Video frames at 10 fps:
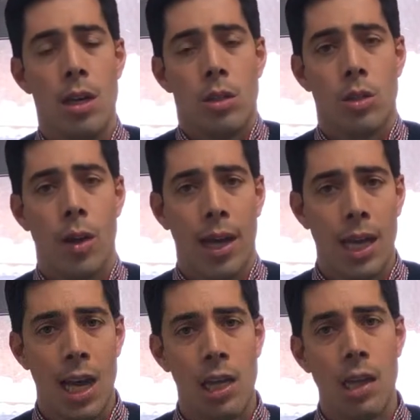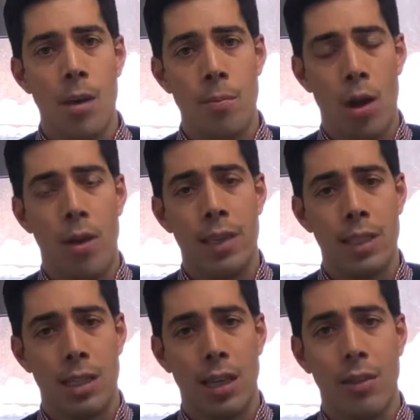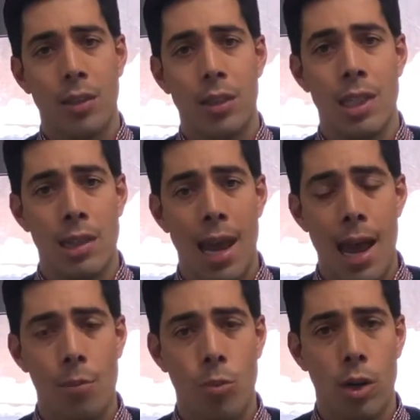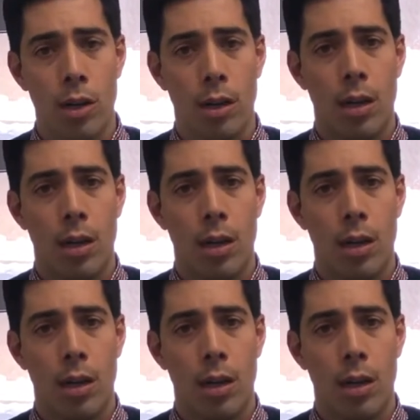So I kind of lump all this together into lab work.